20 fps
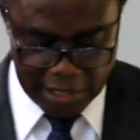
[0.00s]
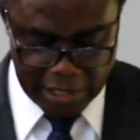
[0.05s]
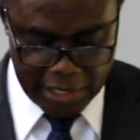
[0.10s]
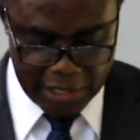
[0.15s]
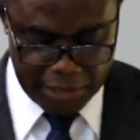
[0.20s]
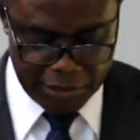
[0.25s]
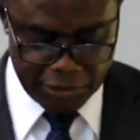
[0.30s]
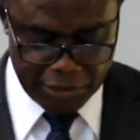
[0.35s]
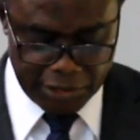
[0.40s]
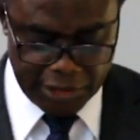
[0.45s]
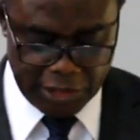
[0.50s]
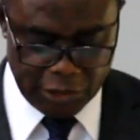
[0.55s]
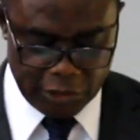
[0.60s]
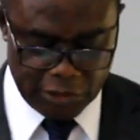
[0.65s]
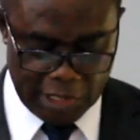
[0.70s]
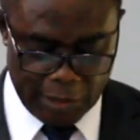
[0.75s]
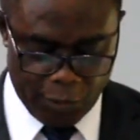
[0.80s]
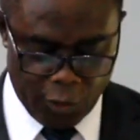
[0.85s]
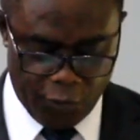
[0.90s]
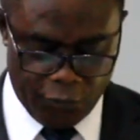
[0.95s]
and
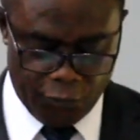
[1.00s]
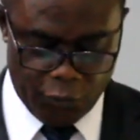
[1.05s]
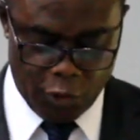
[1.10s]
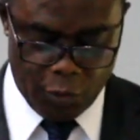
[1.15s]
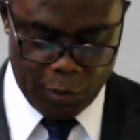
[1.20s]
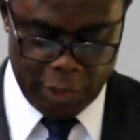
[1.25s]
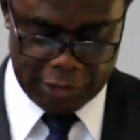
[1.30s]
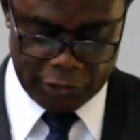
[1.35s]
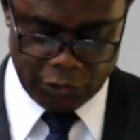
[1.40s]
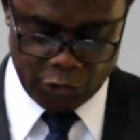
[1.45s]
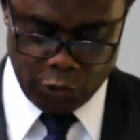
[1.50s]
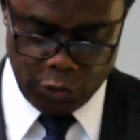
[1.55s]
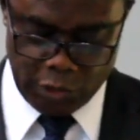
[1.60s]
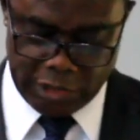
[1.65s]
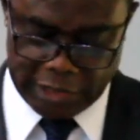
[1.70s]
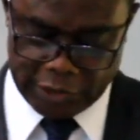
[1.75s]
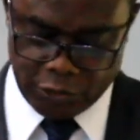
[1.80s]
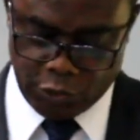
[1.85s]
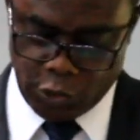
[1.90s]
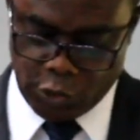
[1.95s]
reusable format so
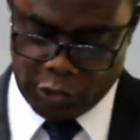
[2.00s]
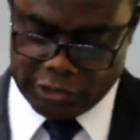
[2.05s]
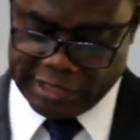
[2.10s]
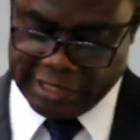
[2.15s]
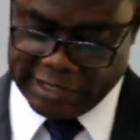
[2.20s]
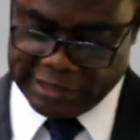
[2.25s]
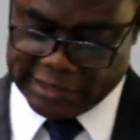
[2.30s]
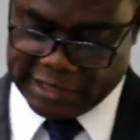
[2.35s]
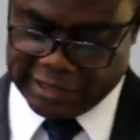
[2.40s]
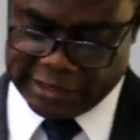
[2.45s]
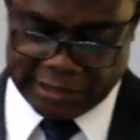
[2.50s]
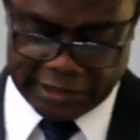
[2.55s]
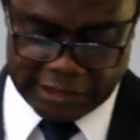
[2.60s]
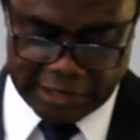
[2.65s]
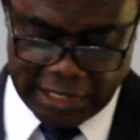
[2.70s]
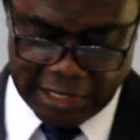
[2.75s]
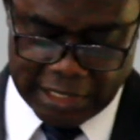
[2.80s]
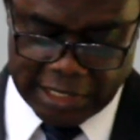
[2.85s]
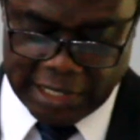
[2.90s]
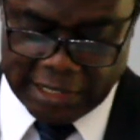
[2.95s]
that users can
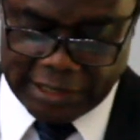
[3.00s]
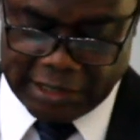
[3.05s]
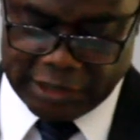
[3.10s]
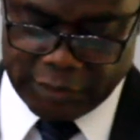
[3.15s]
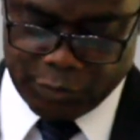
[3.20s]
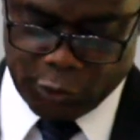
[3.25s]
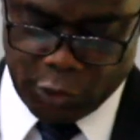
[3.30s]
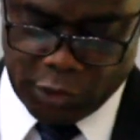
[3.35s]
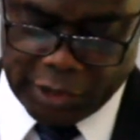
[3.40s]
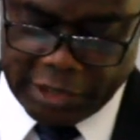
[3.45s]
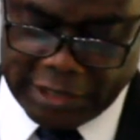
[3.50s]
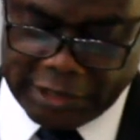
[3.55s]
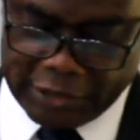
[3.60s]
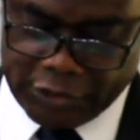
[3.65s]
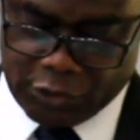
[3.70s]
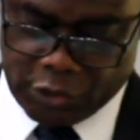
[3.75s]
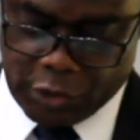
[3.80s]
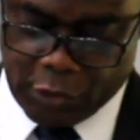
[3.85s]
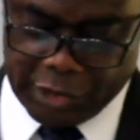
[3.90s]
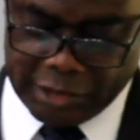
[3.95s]
track Ghana's
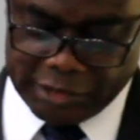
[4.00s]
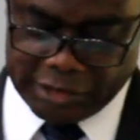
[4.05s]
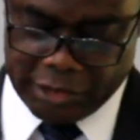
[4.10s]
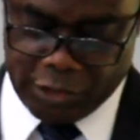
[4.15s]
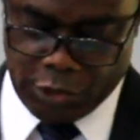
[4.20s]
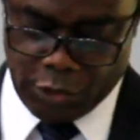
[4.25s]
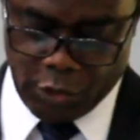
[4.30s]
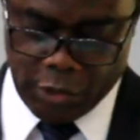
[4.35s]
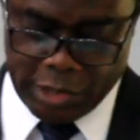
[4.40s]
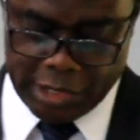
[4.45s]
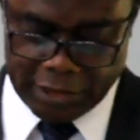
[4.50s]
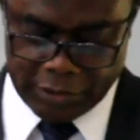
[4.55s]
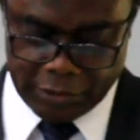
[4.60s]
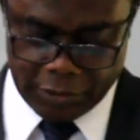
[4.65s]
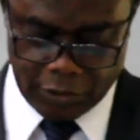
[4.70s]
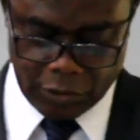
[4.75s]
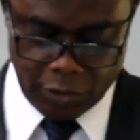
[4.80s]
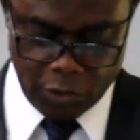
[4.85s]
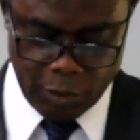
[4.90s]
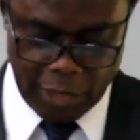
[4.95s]
progress towards the
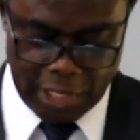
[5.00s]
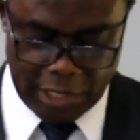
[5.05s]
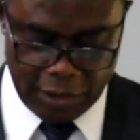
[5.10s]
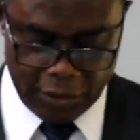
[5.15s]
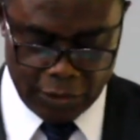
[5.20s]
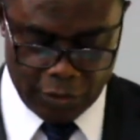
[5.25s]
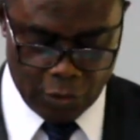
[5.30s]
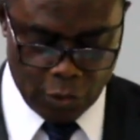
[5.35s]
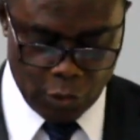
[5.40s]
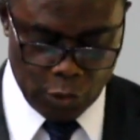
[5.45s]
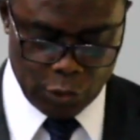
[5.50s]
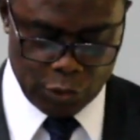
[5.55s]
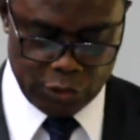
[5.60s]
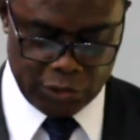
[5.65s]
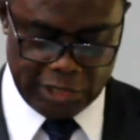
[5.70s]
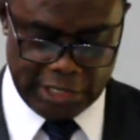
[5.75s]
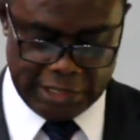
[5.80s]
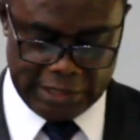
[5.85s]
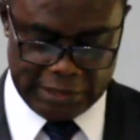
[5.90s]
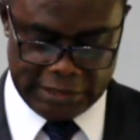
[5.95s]
UN global
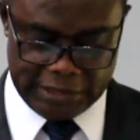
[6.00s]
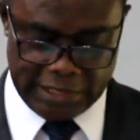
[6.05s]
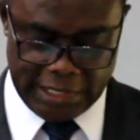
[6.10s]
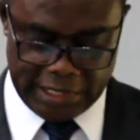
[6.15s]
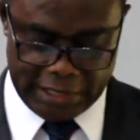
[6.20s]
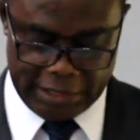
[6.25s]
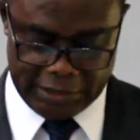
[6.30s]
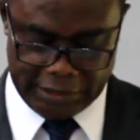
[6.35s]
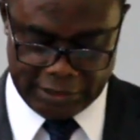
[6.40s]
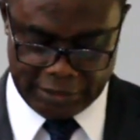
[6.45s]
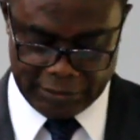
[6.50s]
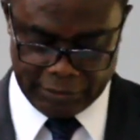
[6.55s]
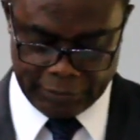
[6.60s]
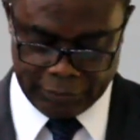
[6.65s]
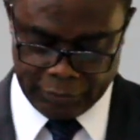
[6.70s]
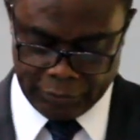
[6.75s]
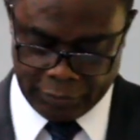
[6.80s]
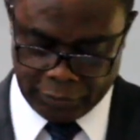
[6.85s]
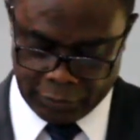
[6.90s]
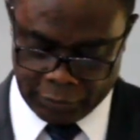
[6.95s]
goals and targets.
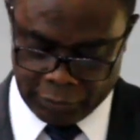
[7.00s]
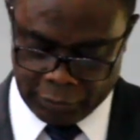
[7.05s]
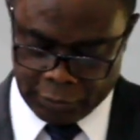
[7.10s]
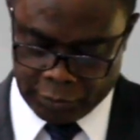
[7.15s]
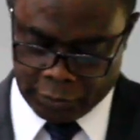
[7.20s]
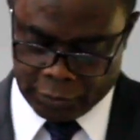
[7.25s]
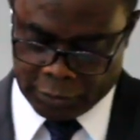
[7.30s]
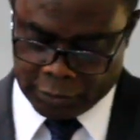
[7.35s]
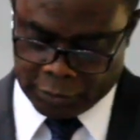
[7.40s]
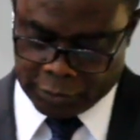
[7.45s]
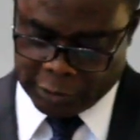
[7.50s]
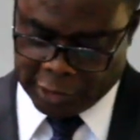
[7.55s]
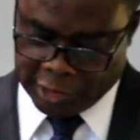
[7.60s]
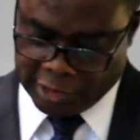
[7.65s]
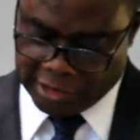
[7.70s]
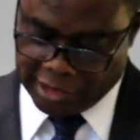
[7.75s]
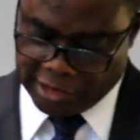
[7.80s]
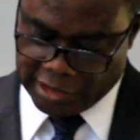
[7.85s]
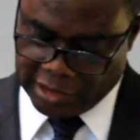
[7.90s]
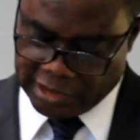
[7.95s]

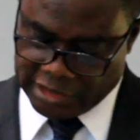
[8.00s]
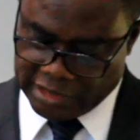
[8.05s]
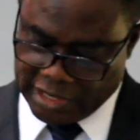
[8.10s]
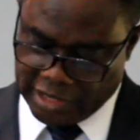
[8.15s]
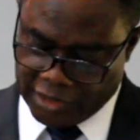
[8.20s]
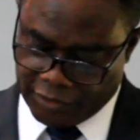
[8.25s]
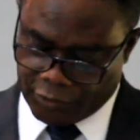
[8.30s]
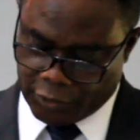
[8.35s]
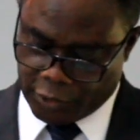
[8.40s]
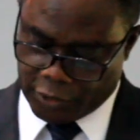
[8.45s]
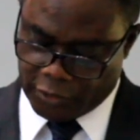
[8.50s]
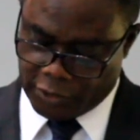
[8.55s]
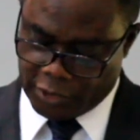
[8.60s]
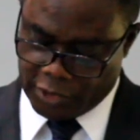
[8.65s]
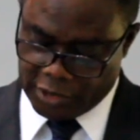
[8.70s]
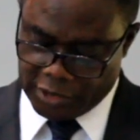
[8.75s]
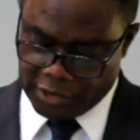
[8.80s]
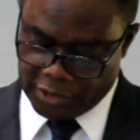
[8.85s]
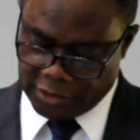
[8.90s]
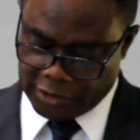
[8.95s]
The data for
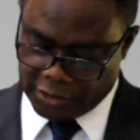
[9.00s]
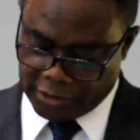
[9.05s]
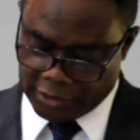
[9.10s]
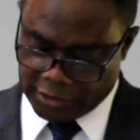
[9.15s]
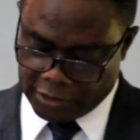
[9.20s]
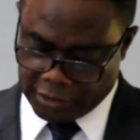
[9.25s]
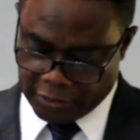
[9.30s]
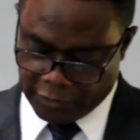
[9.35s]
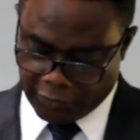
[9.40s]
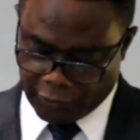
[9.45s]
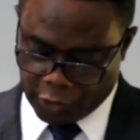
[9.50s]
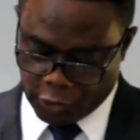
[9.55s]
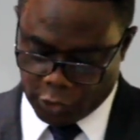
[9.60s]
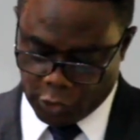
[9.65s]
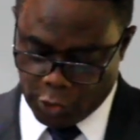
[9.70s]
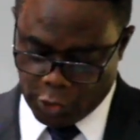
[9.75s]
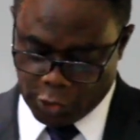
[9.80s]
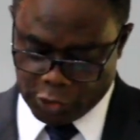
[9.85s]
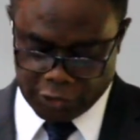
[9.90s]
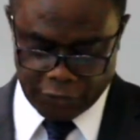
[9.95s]
these, for
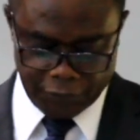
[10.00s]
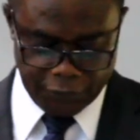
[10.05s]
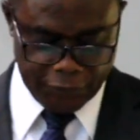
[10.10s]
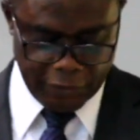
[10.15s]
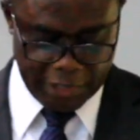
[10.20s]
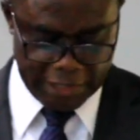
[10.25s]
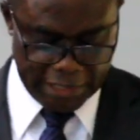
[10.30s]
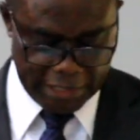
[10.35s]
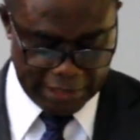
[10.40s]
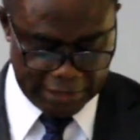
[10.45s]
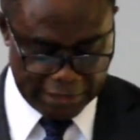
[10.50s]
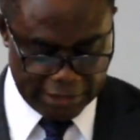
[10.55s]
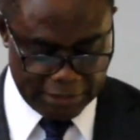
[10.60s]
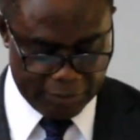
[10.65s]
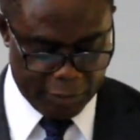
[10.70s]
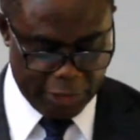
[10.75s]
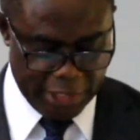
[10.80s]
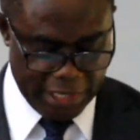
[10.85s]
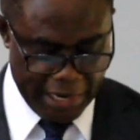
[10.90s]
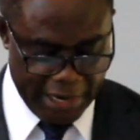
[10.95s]
those
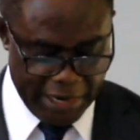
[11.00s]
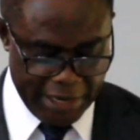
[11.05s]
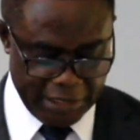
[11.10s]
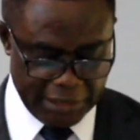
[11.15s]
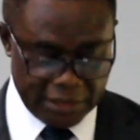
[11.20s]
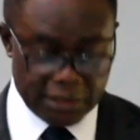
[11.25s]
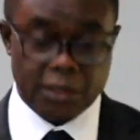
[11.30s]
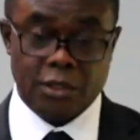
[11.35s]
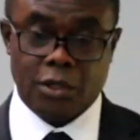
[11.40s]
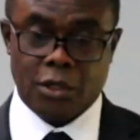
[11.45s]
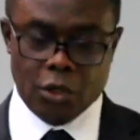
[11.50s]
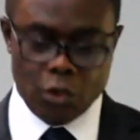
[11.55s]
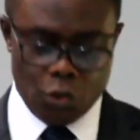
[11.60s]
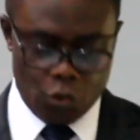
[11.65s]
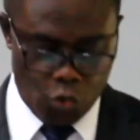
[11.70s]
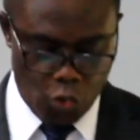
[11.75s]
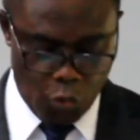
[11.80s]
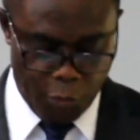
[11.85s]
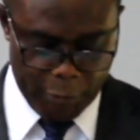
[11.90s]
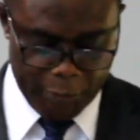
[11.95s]
furthest behind
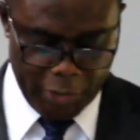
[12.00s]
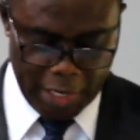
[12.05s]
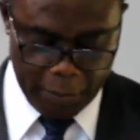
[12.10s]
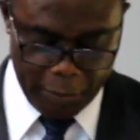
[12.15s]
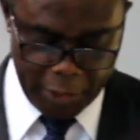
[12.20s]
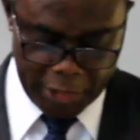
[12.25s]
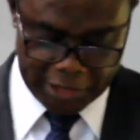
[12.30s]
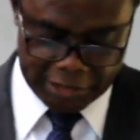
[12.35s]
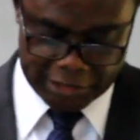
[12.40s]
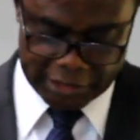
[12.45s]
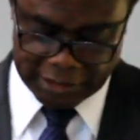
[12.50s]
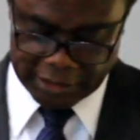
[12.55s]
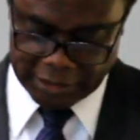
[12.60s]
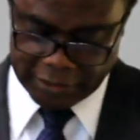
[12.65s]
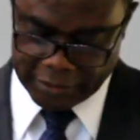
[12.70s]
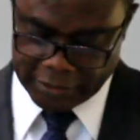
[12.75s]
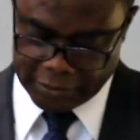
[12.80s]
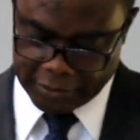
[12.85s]
will be published